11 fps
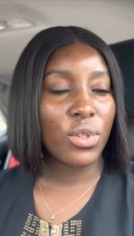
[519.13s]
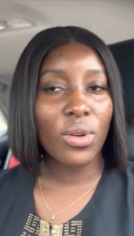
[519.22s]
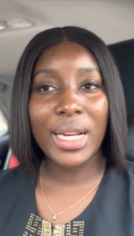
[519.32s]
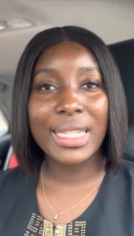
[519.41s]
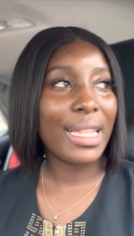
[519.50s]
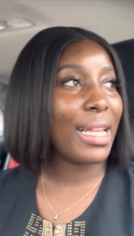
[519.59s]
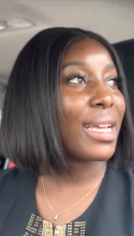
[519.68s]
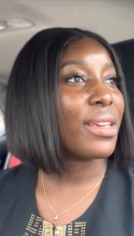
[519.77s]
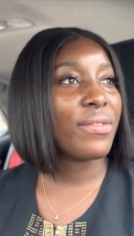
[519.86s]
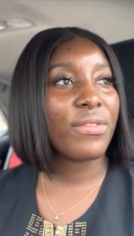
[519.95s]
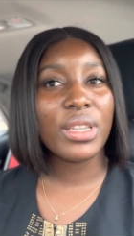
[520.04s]
So I
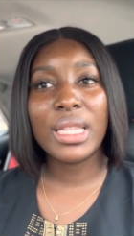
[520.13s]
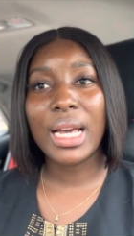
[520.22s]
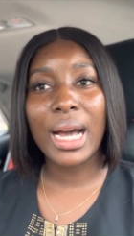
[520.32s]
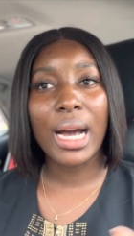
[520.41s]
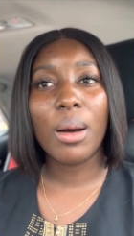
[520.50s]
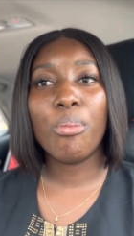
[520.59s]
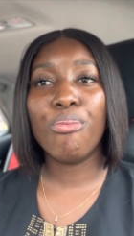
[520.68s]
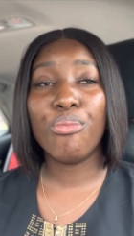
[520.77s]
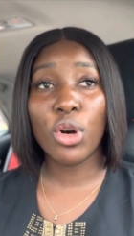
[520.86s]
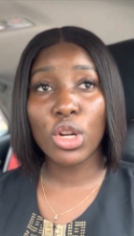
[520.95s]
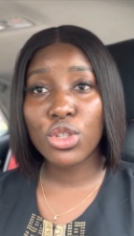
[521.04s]
started giving her
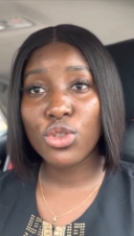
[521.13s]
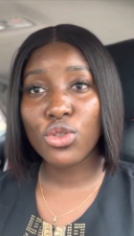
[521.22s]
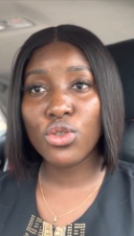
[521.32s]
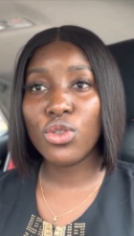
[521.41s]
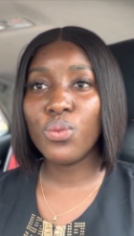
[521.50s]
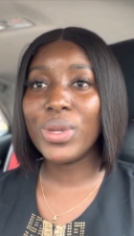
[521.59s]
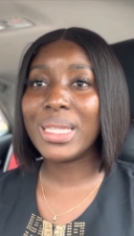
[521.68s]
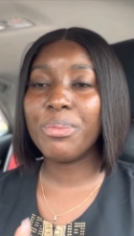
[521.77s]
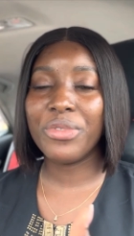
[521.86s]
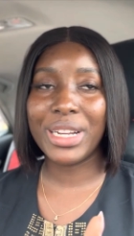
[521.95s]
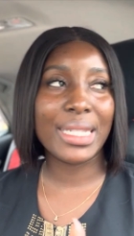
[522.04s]
bottle with
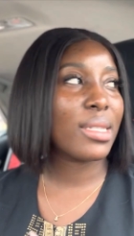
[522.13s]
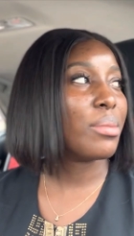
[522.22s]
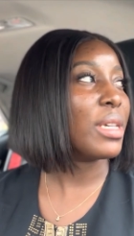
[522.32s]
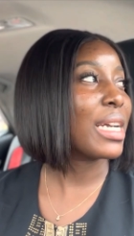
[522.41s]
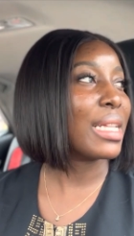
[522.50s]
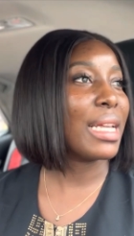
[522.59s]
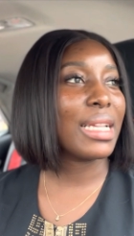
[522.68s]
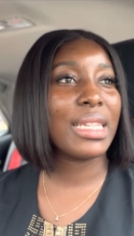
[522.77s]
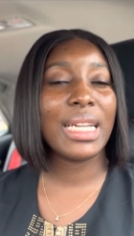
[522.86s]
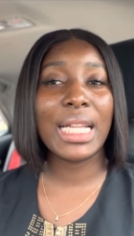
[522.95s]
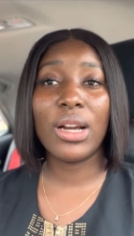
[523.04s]
breast milk and I
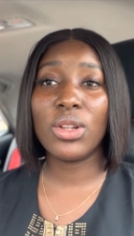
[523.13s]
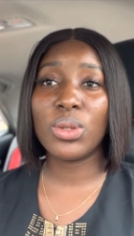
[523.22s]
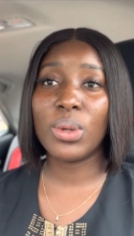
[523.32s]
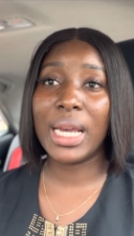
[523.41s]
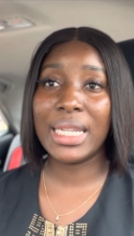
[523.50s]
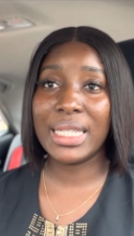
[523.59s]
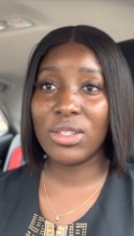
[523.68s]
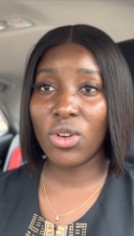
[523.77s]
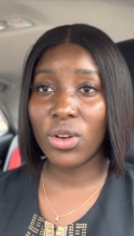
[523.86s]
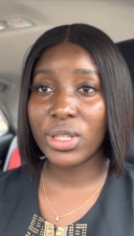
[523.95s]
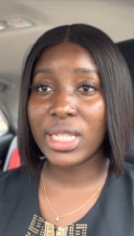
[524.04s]
think that was where I
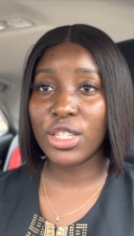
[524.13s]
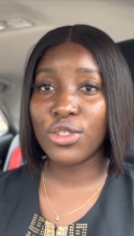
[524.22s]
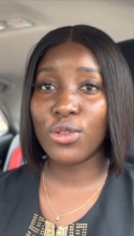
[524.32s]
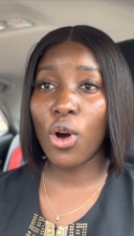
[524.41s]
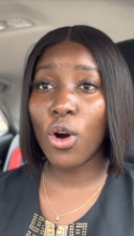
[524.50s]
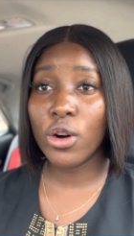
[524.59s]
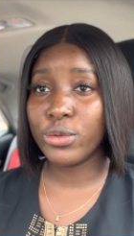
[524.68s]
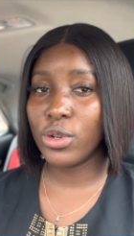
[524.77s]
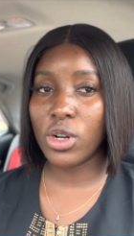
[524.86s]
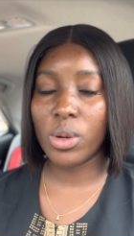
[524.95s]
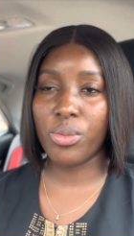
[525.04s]
got it. All
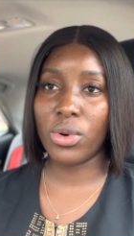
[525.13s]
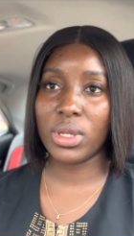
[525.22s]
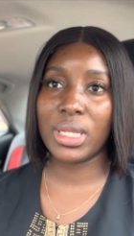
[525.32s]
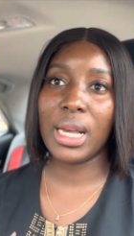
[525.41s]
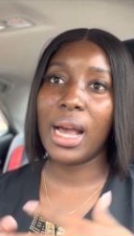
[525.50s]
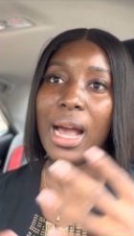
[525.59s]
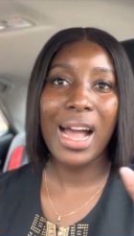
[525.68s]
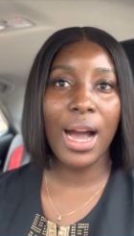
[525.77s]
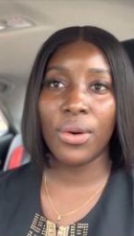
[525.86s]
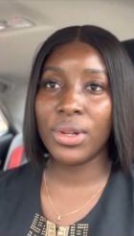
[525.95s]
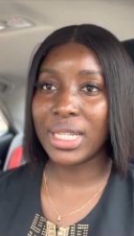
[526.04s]
wrong, but
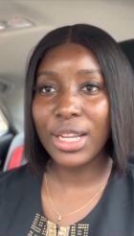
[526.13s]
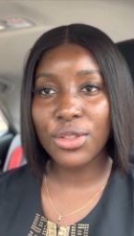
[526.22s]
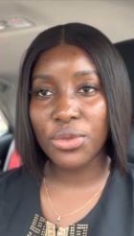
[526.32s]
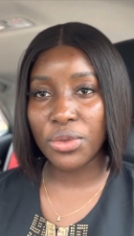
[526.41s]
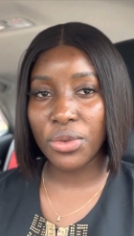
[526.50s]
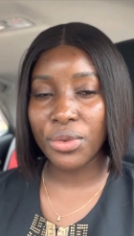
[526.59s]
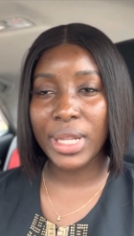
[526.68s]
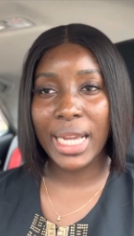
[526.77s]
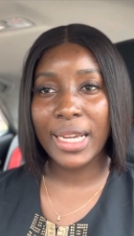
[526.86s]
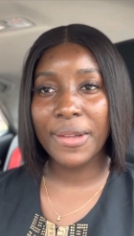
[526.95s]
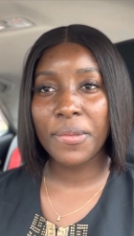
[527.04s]
how was I to know?
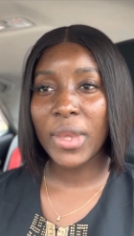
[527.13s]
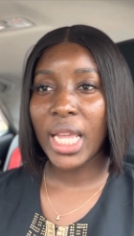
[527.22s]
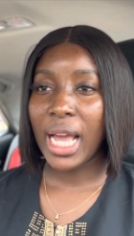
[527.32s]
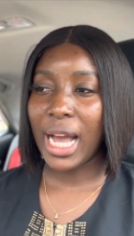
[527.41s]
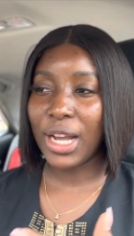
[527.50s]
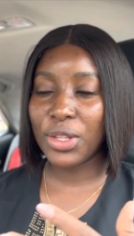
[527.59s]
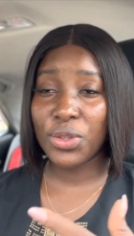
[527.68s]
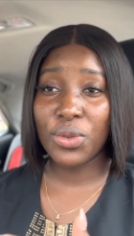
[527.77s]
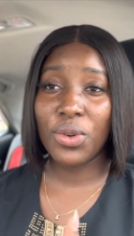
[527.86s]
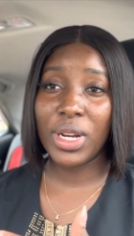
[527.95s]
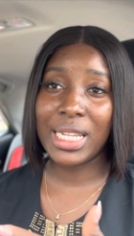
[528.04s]
Like her
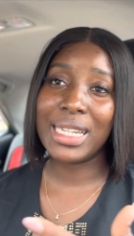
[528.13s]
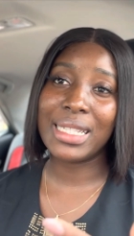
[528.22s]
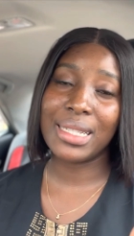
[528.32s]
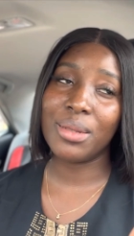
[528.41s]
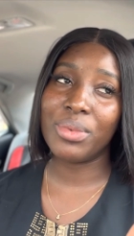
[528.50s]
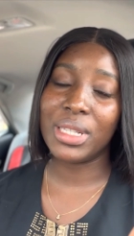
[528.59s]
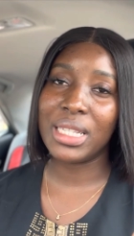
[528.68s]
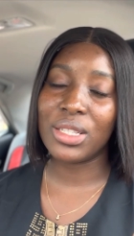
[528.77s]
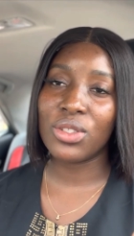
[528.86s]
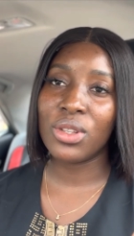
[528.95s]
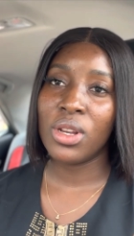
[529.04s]
two other
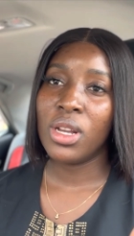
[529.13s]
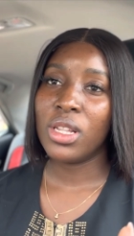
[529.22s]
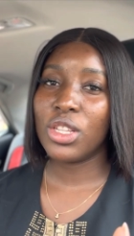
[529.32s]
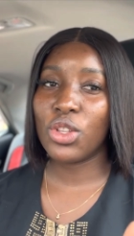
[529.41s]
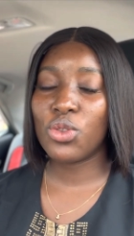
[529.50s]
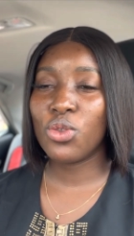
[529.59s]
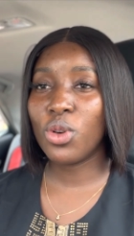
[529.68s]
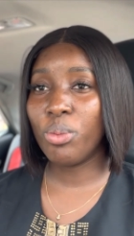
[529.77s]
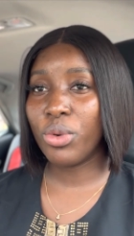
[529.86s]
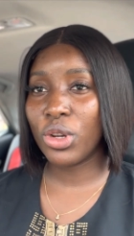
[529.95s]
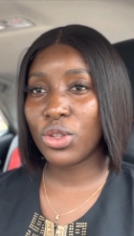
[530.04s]
siblings, they took
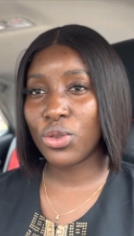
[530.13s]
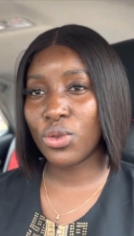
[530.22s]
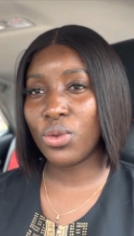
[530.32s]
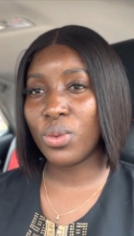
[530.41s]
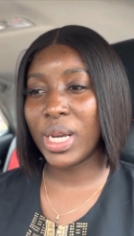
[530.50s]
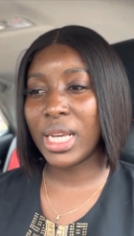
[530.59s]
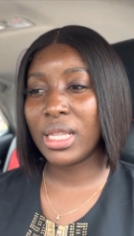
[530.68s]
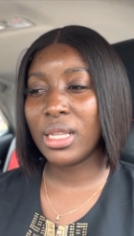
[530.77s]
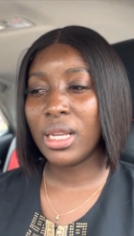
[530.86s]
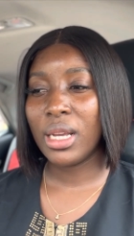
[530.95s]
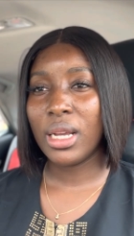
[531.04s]
bottle when